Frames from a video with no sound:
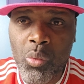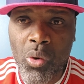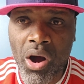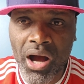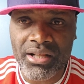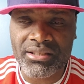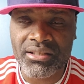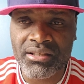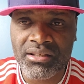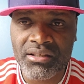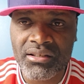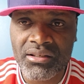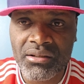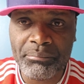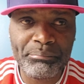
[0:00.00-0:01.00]
what?
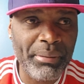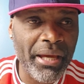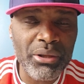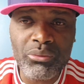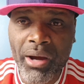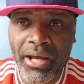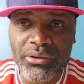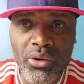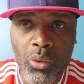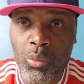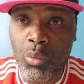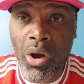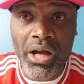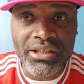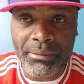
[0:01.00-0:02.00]
Ben White
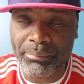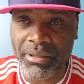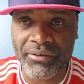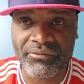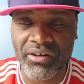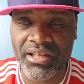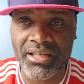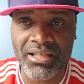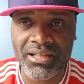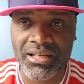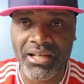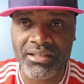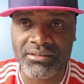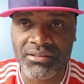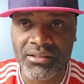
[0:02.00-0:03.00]
don't want to play for
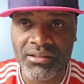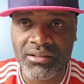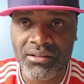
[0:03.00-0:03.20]
England.